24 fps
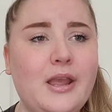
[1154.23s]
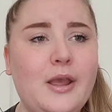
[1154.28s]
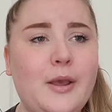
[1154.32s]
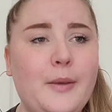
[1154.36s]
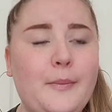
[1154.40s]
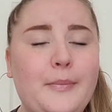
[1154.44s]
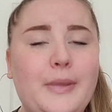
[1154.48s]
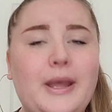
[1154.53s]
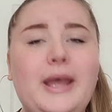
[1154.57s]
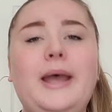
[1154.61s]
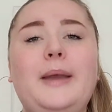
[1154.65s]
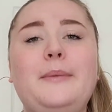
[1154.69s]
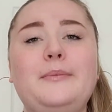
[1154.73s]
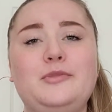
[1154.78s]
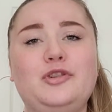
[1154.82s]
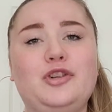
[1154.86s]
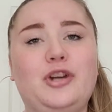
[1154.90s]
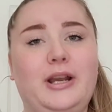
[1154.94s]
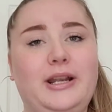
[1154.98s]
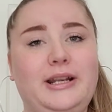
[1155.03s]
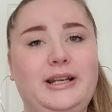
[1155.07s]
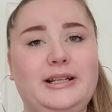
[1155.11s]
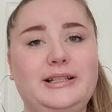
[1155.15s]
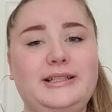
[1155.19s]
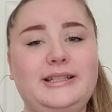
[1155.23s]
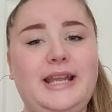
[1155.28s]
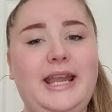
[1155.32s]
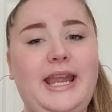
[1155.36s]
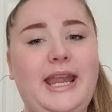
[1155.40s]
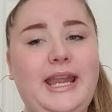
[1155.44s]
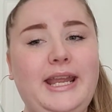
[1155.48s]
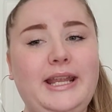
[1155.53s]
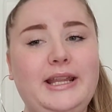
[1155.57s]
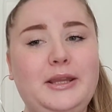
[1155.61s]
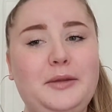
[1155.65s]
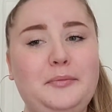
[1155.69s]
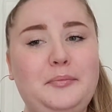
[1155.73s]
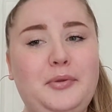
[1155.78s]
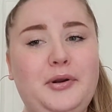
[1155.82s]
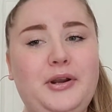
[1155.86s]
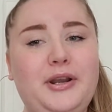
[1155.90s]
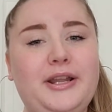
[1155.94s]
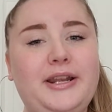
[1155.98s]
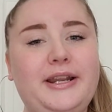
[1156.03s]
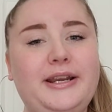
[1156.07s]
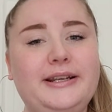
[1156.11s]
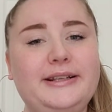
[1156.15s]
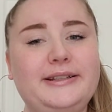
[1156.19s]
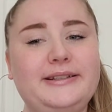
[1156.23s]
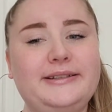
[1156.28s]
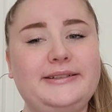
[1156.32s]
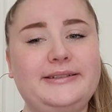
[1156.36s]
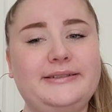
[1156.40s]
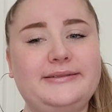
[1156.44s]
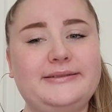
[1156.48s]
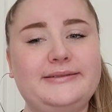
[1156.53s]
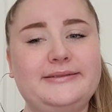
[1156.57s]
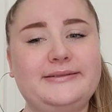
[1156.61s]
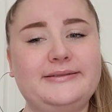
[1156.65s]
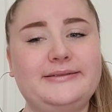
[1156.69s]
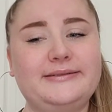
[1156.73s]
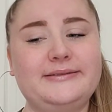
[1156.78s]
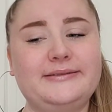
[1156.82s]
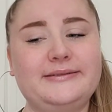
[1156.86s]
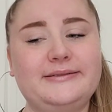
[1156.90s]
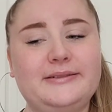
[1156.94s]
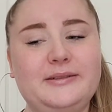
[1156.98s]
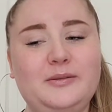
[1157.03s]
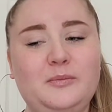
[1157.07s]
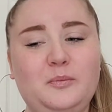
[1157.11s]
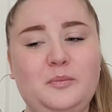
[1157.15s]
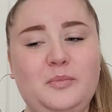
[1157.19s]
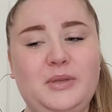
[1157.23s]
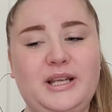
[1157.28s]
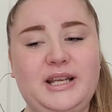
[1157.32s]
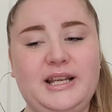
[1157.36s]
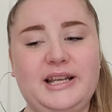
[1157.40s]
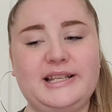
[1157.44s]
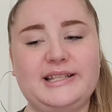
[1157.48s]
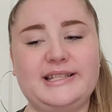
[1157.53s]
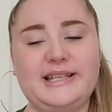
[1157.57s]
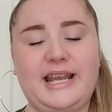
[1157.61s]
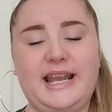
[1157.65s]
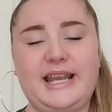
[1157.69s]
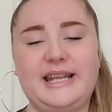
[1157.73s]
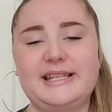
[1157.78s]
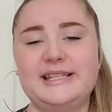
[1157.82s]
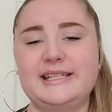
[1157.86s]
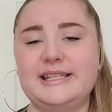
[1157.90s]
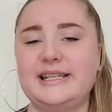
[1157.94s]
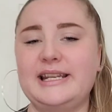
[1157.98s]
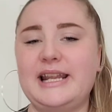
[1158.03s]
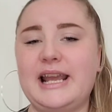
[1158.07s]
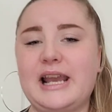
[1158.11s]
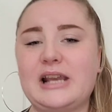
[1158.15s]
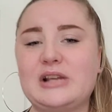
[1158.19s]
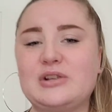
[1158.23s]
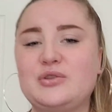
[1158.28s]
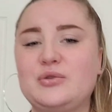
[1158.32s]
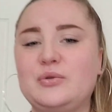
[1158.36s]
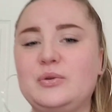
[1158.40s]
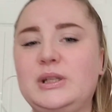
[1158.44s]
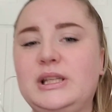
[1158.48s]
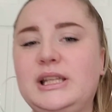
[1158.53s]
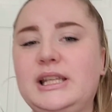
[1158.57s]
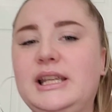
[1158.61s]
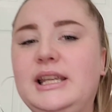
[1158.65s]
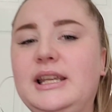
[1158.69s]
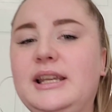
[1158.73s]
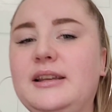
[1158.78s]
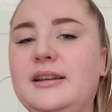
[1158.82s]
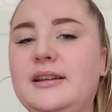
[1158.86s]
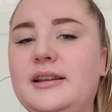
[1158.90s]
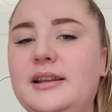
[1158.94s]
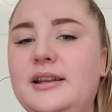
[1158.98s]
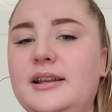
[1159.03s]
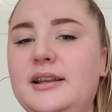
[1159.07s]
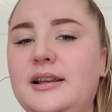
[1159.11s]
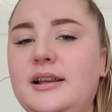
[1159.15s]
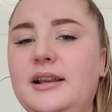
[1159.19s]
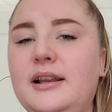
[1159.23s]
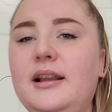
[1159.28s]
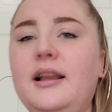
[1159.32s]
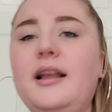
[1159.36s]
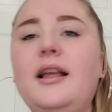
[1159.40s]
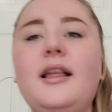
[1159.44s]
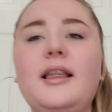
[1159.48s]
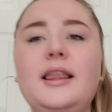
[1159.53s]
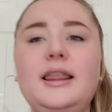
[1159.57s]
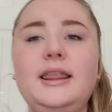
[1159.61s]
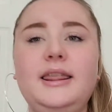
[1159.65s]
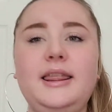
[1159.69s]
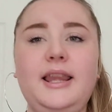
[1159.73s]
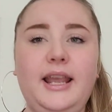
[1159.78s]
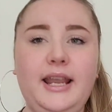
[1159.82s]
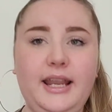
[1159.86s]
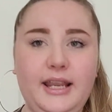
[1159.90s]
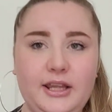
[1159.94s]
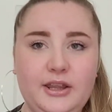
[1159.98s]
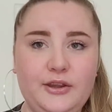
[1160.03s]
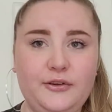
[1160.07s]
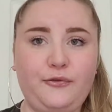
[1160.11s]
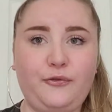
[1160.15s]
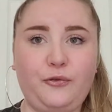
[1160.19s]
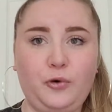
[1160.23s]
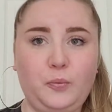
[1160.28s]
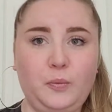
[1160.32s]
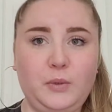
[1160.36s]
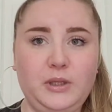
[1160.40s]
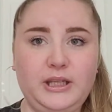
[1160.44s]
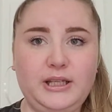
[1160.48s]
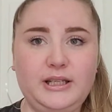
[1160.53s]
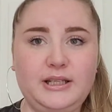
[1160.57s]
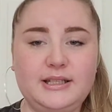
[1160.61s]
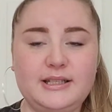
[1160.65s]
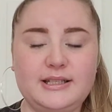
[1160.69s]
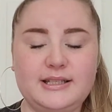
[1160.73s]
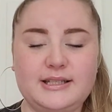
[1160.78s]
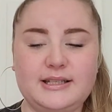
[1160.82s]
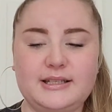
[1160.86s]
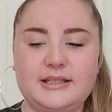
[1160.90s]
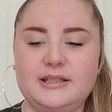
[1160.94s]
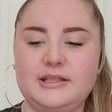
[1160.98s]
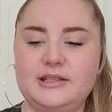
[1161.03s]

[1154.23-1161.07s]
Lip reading: But I'm trying not to hate the product because I did actually like the formulas.